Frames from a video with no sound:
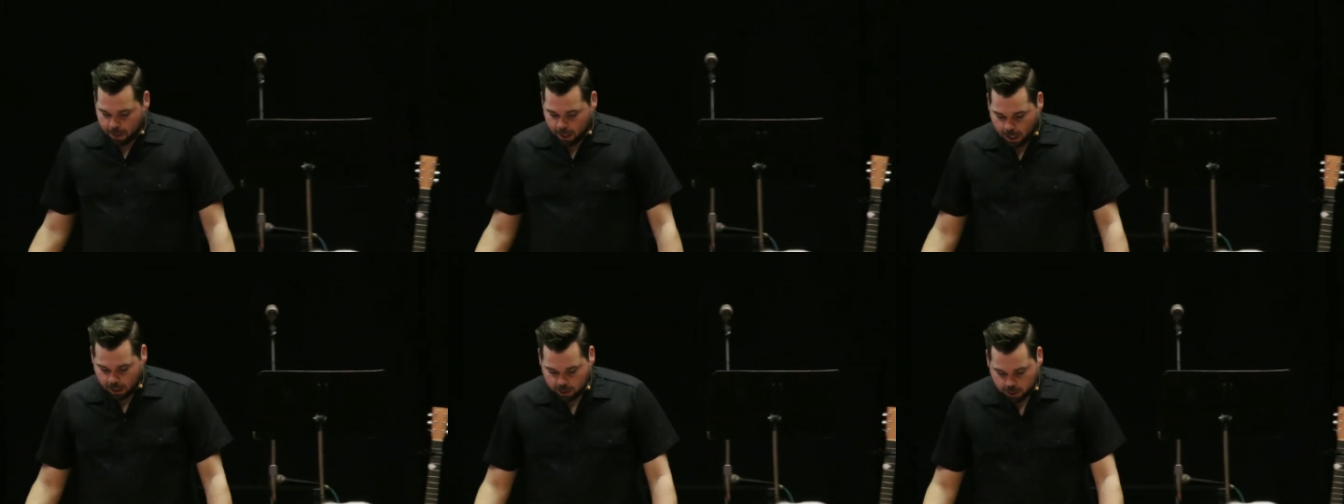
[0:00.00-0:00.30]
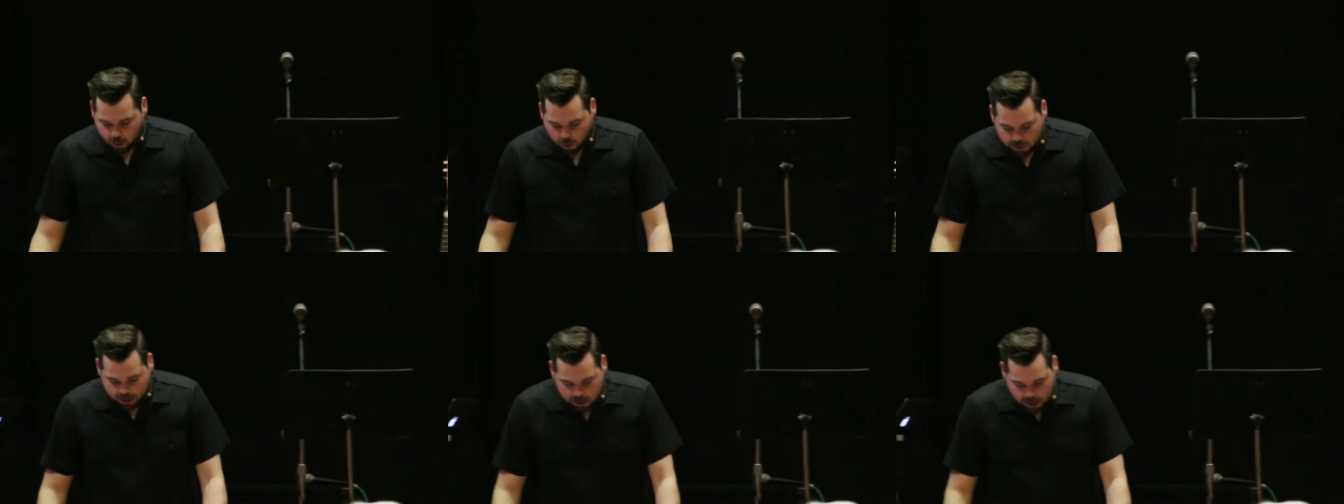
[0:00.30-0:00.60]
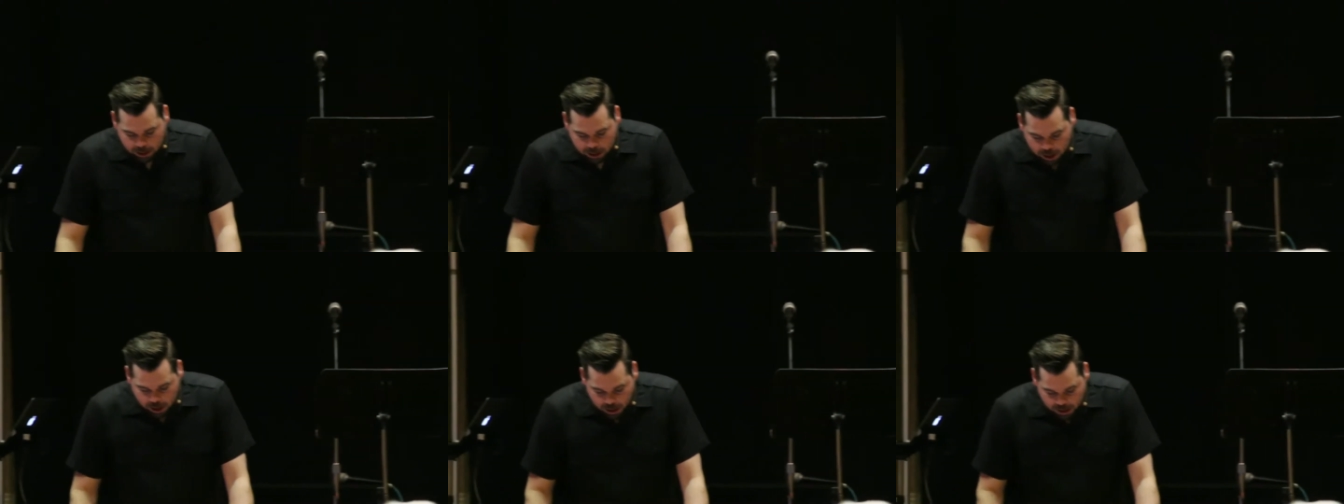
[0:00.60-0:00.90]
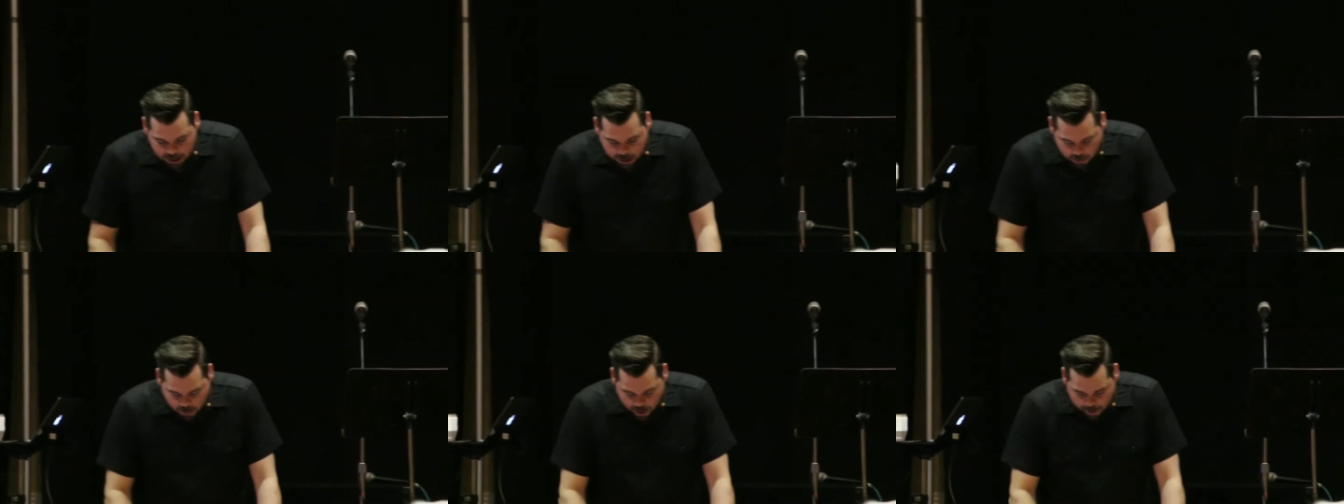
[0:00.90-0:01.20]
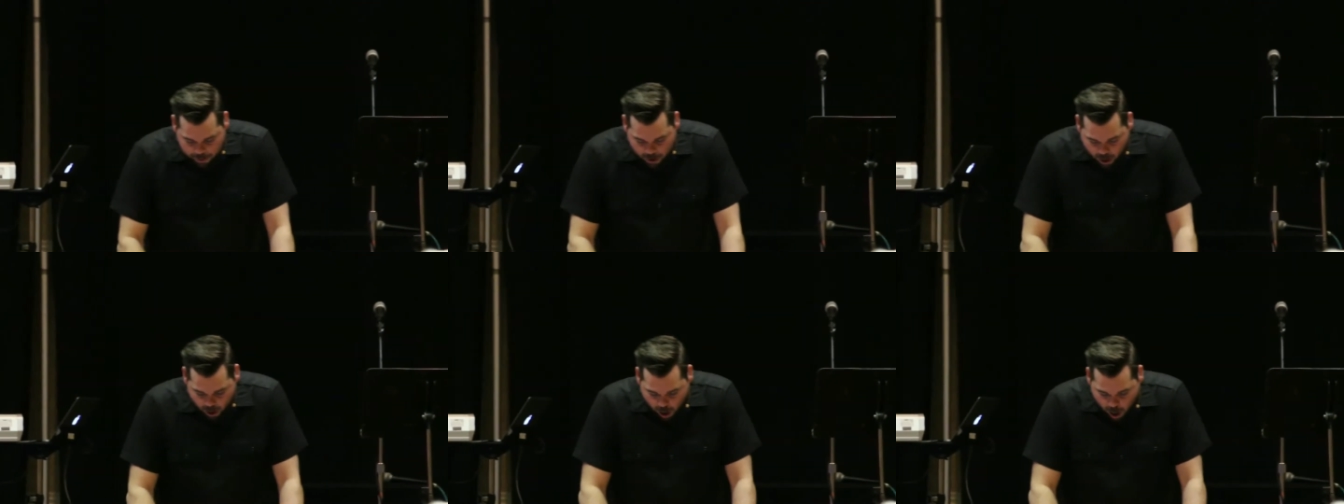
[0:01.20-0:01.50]
And so it says Jesus went
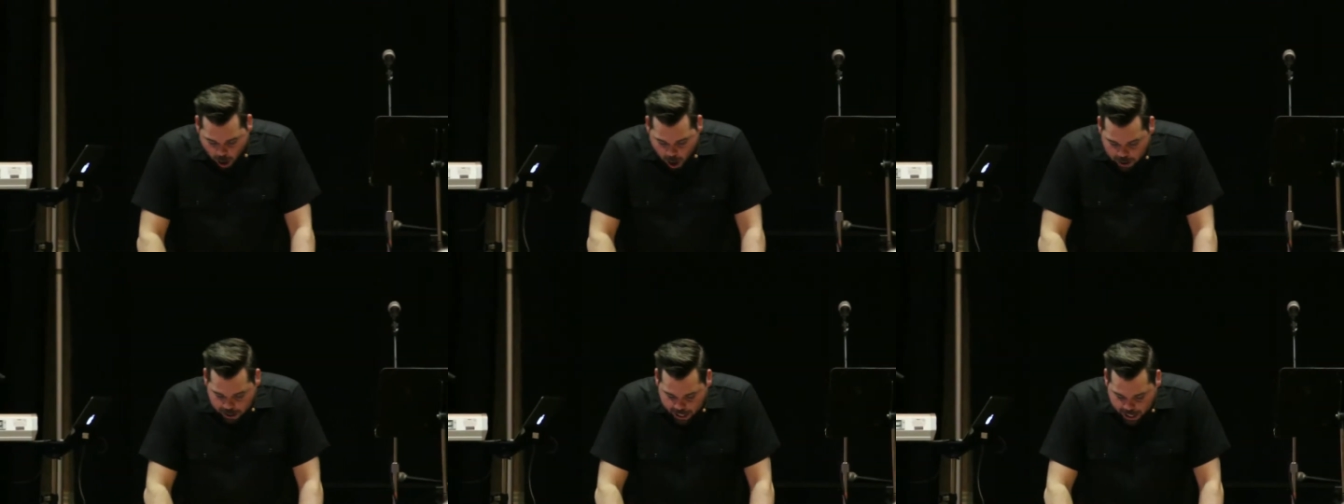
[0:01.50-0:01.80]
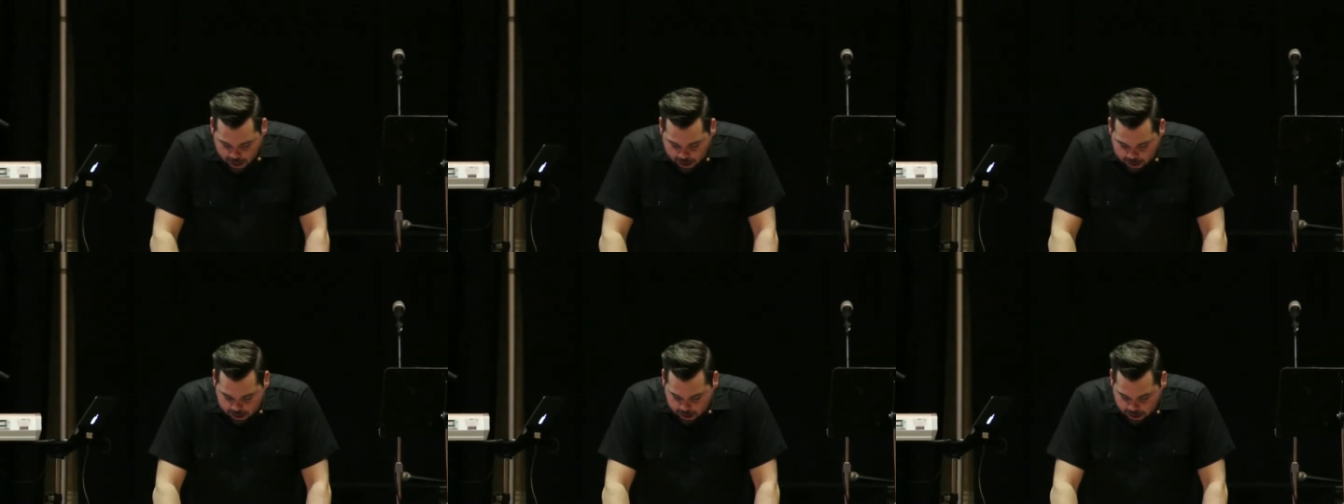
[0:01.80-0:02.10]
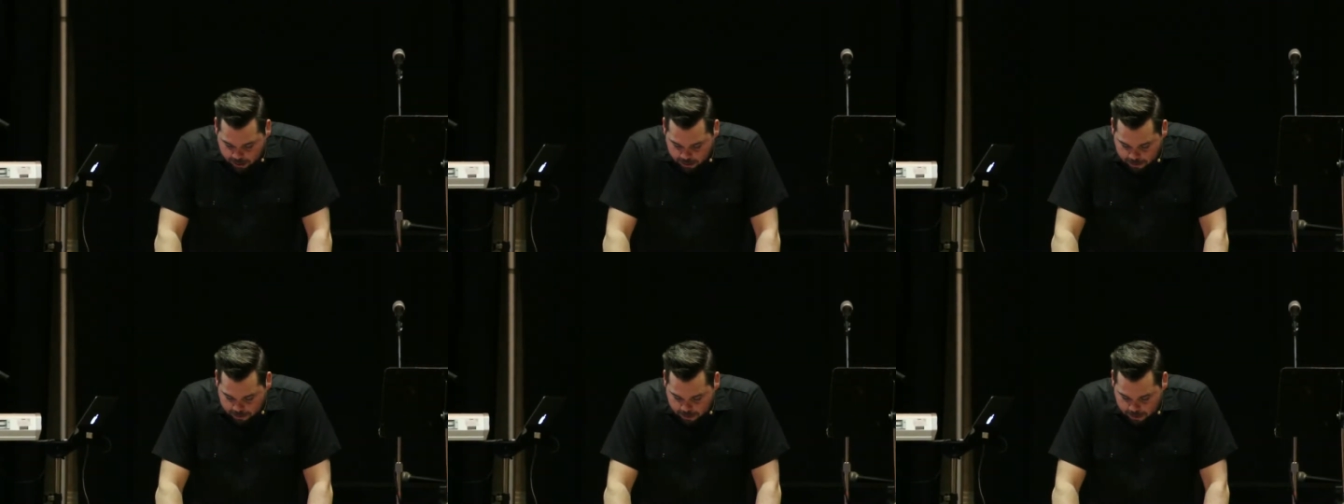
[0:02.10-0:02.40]
about all Galilee,